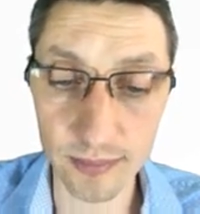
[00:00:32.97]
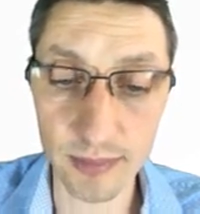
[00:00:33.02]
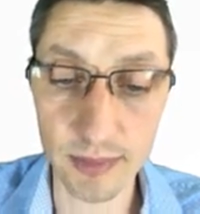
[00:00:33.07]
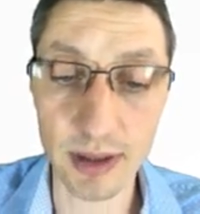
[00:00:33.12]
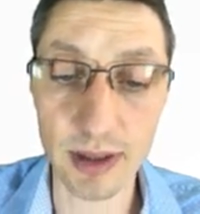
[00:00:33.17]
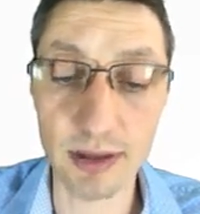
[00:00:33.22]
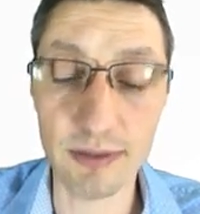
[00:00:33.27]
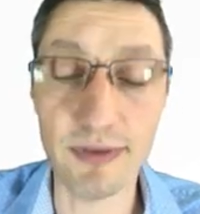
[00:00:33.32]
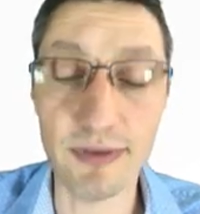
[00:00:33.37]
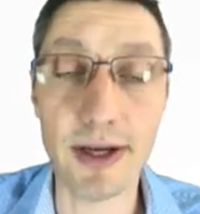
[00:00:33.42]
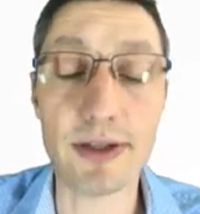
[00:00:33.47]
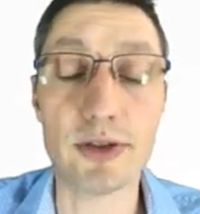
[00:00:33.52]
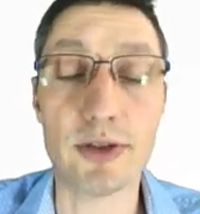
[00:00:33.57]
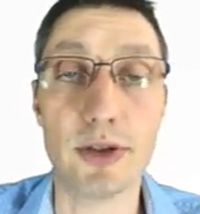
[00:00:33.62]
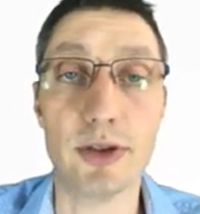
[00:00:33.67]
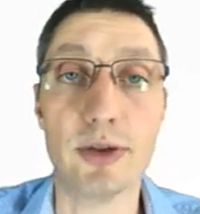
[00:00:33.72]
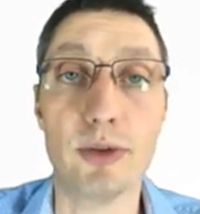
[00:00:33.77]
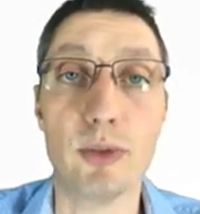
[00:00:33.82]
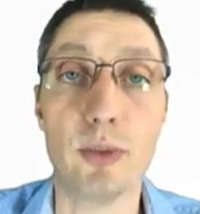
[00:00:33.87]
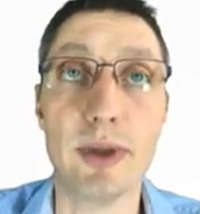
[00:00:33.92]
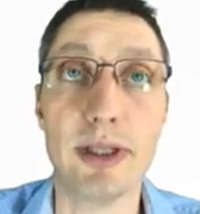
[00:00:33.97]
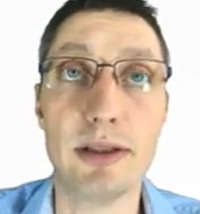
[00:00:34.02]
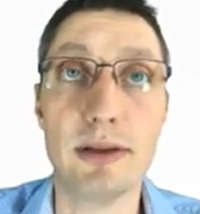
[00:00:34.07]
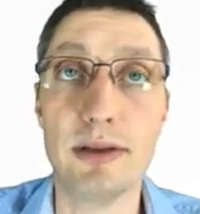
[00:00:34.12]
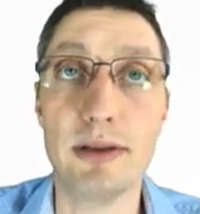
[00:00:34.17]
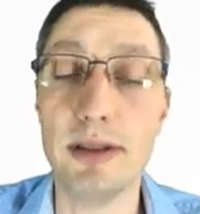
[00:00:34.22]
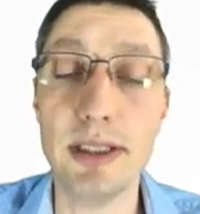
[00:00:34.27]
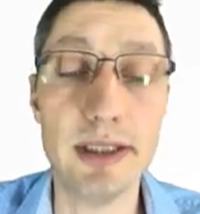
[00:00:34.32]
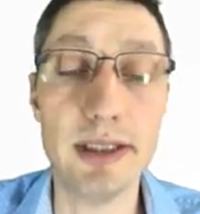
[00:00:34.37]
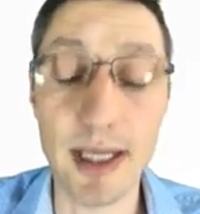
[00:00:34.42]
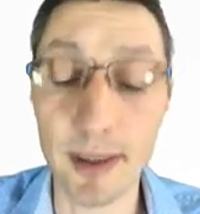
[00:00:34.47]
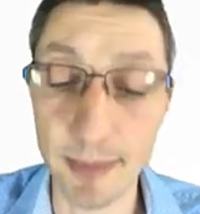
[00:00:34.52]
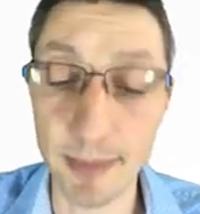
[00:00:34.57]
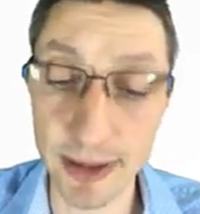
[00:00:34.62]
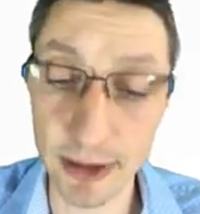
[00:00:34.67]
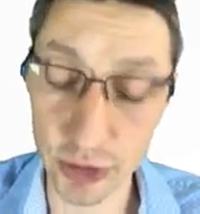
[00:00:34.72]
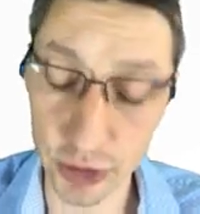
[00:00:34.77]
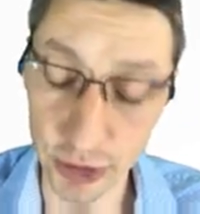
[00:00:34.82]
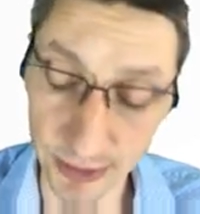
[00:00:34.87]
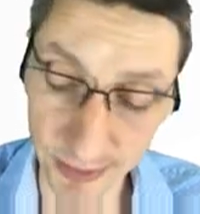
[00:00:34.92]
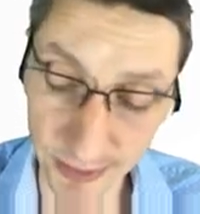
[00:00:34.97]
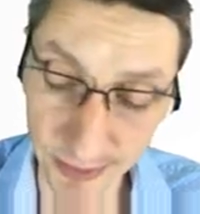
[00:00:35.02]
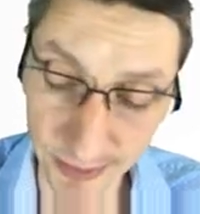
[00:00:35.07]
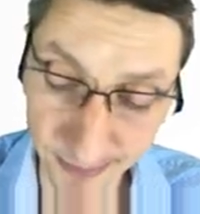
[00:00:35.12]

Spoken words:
a vector with d dimensions.